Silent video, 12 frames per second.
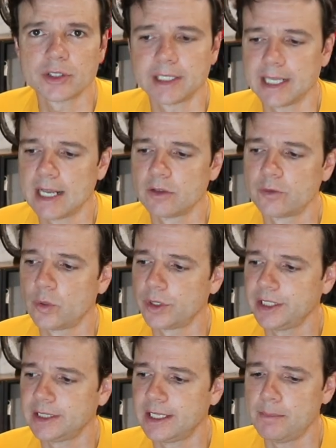in
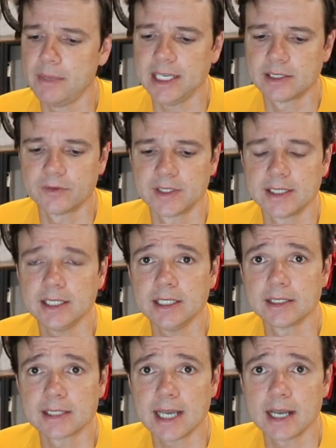California that makes
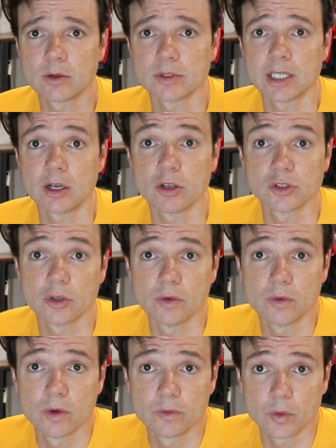Fizik saddles, and
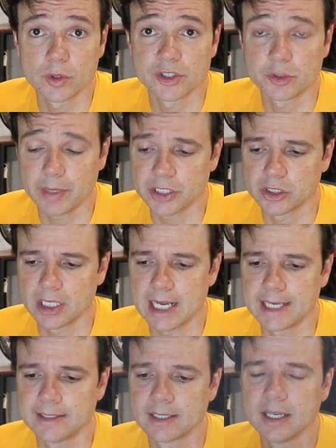also for
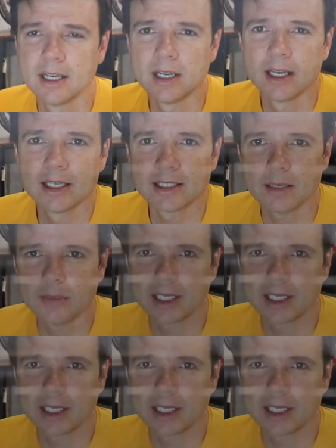Specialized. Same